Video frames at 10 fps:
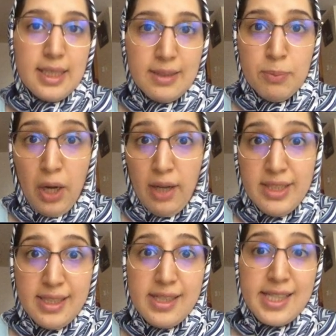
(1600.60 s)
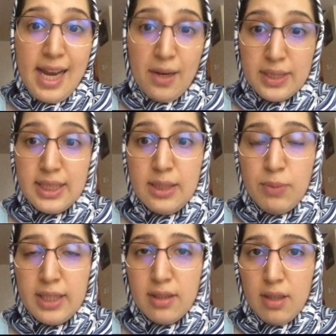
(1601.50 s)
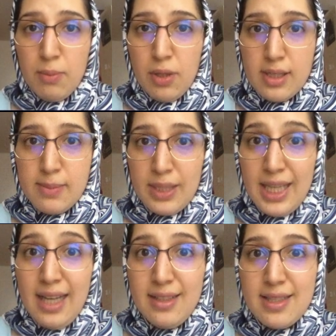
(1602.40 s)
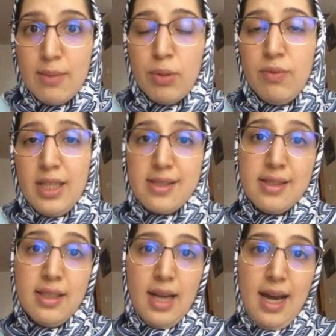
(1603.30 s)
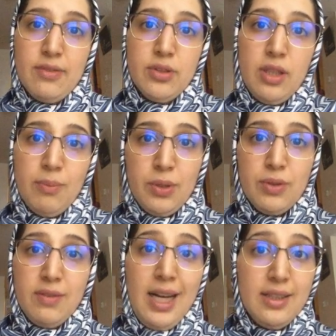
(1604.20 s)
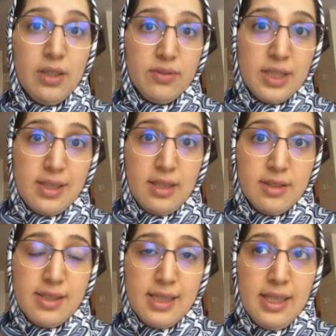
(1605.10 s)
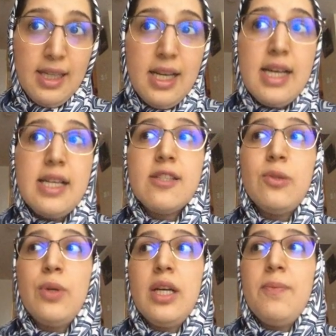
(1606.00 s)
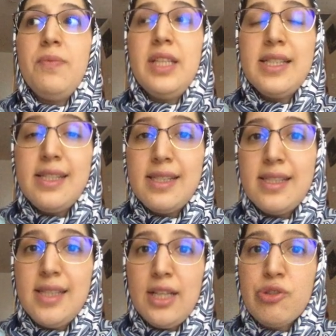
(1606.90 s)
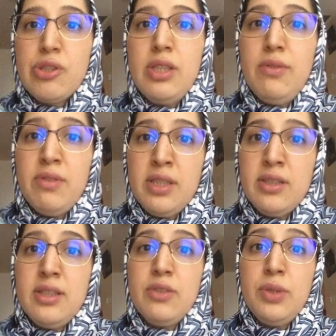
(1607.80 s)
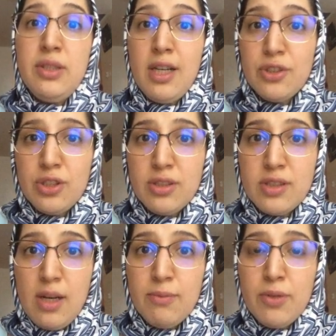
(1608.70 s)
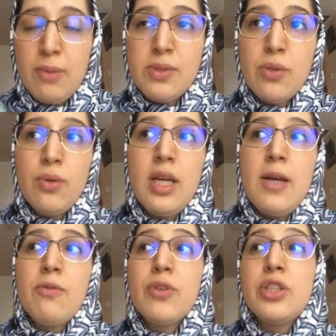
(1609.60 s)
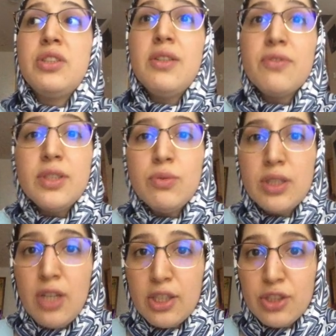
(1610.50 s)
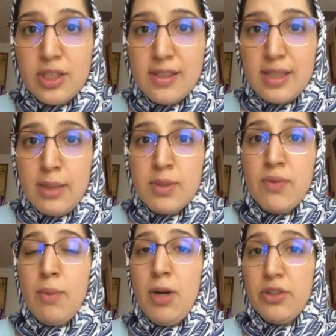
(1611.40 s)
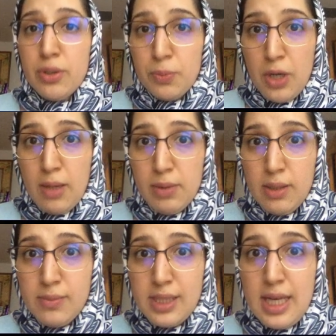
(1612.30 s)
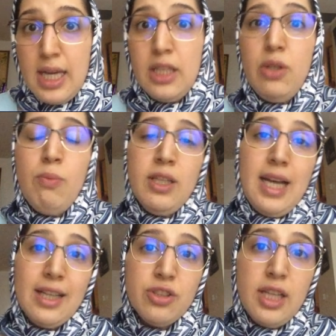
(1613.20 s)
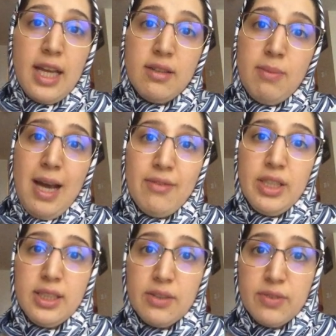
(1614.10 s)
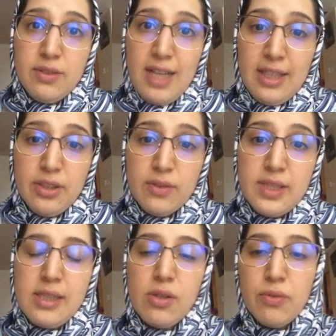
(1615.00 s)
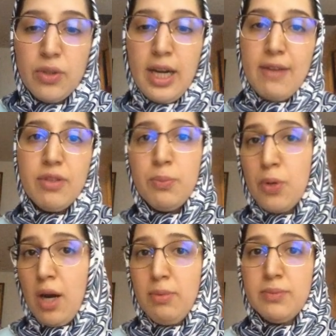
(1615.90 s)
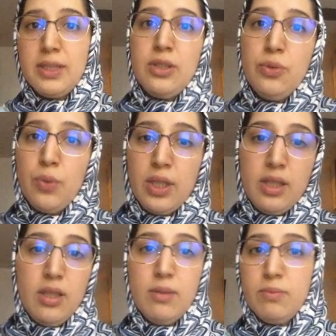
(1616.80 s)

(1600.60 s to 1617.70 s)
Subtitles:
privacy is guaranteed by the Laplace mechanism, but we still have to compute the value of the delta z. So this is essentially where the reductions come from. So for different reduction schemes from other problems, you might actually end up having different value of z. So for every problem that you want to